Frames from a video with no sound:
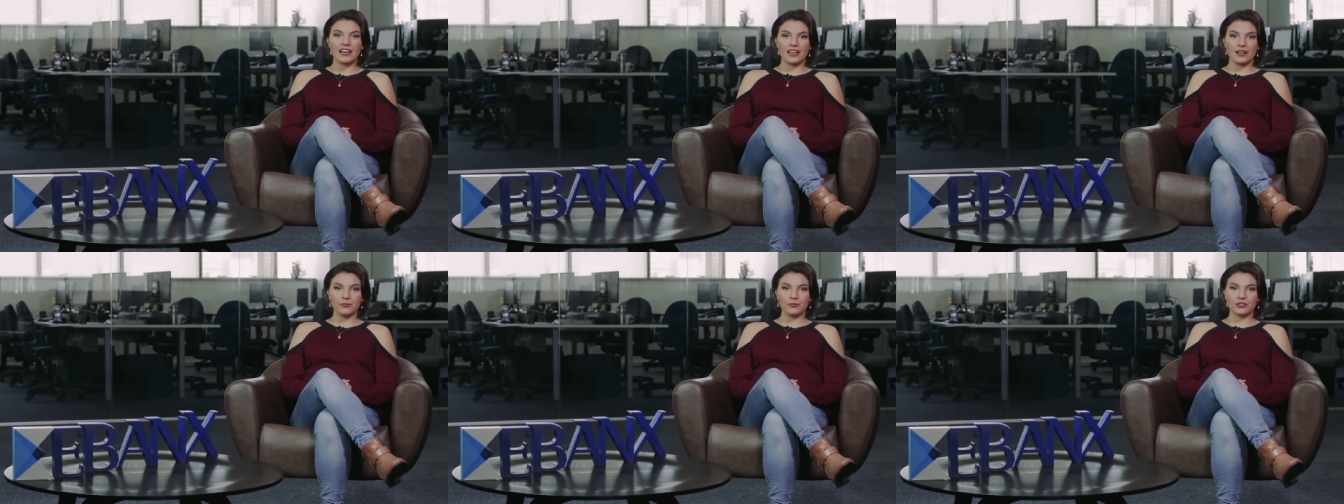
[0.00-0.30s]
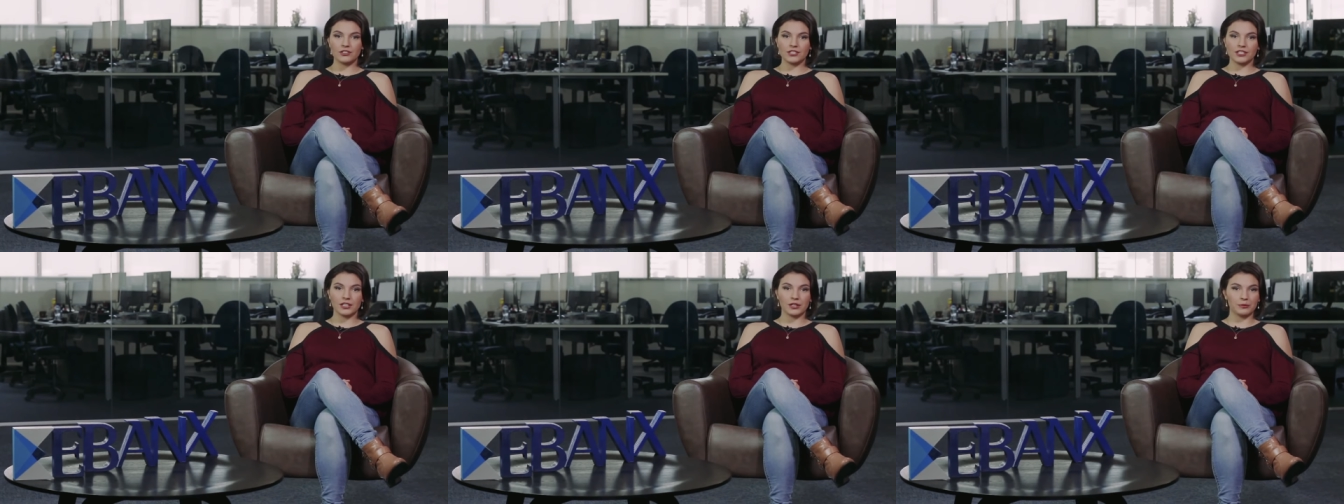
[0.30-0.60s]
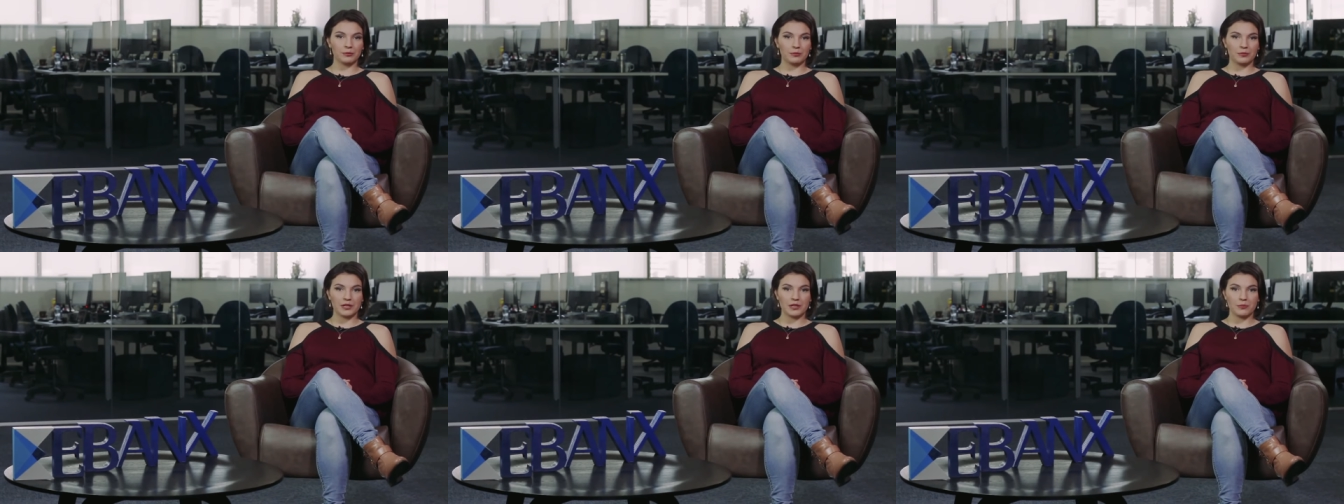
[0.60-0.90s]
In
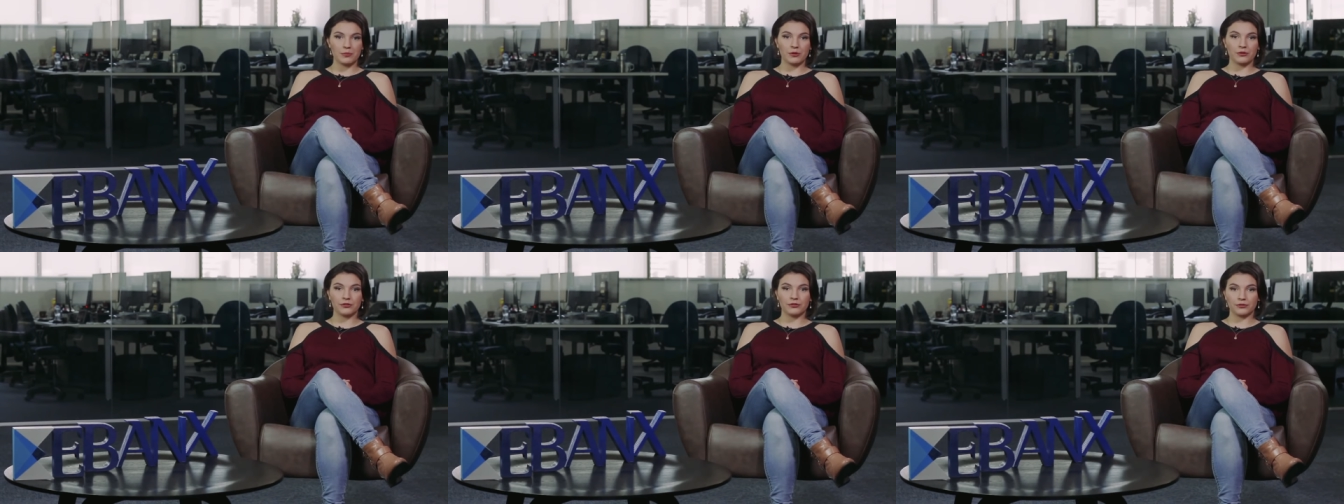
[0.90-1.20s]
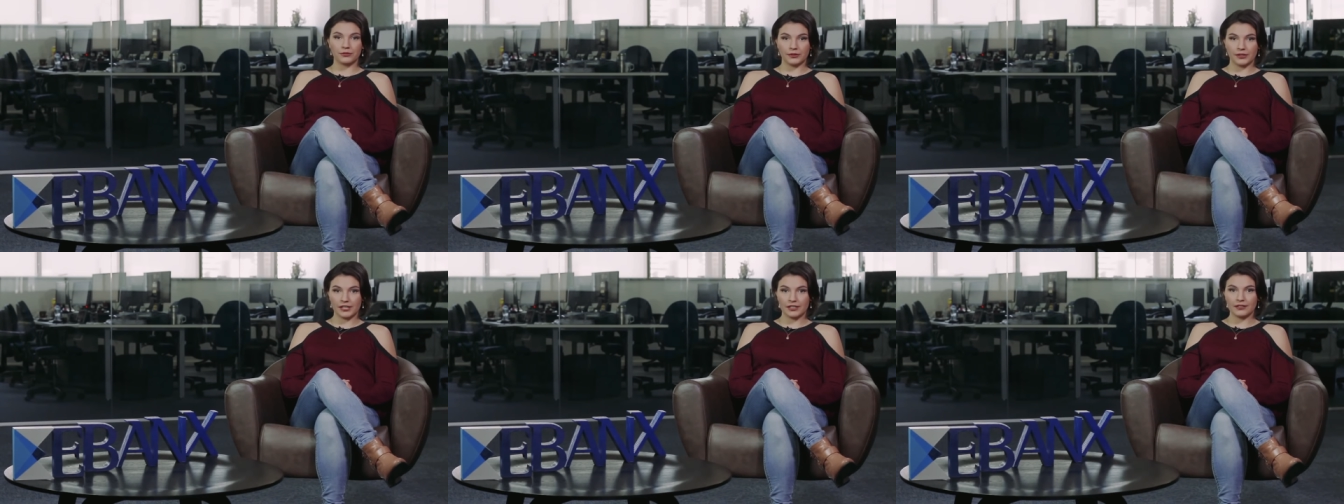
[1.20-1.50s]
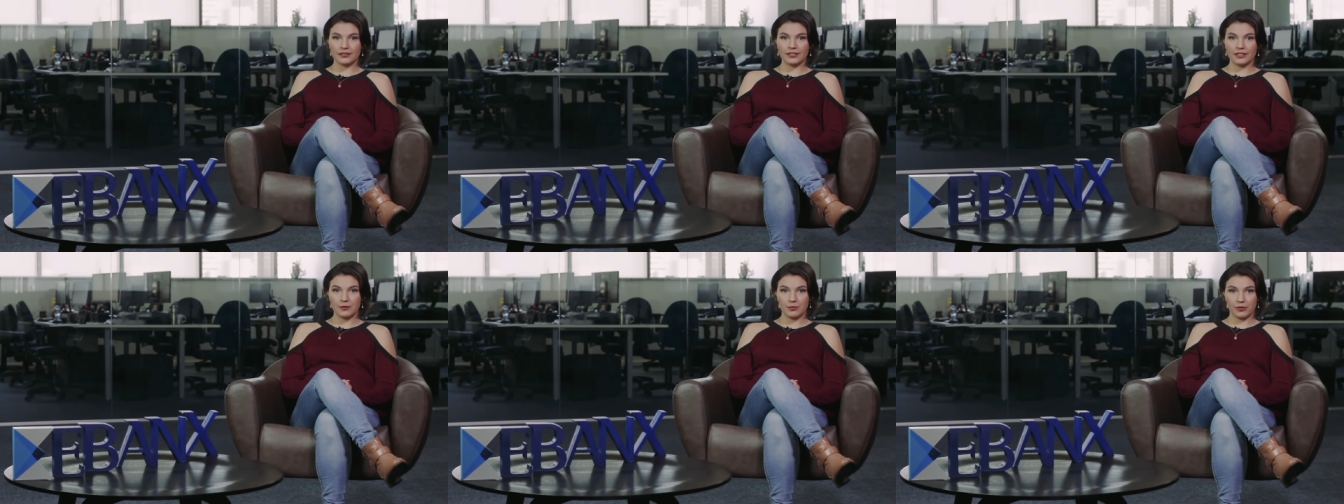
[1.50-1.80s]
Brazil, people
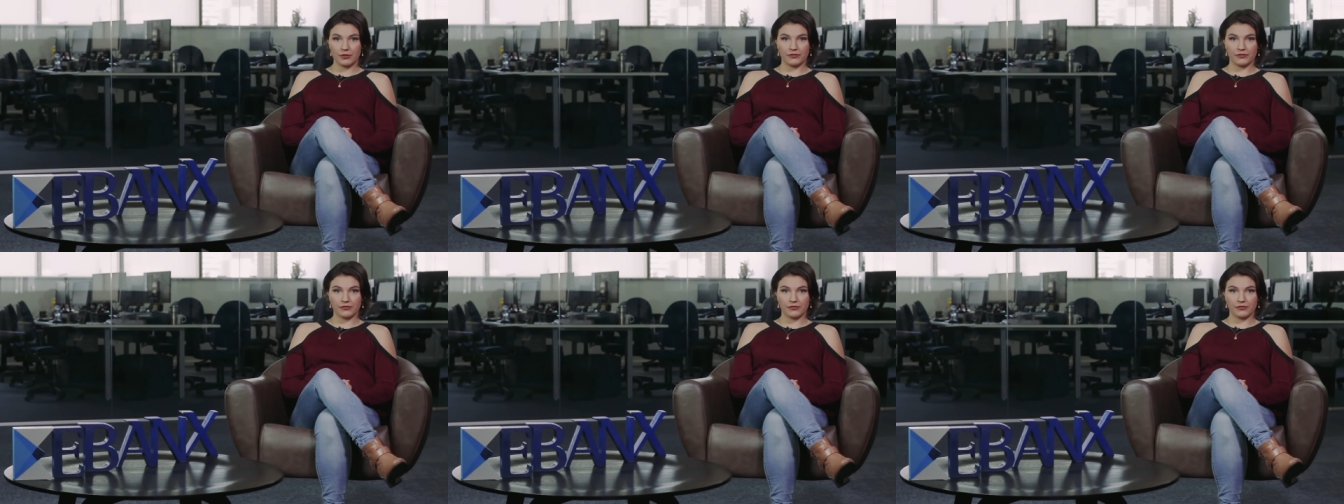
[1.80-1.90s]
frequently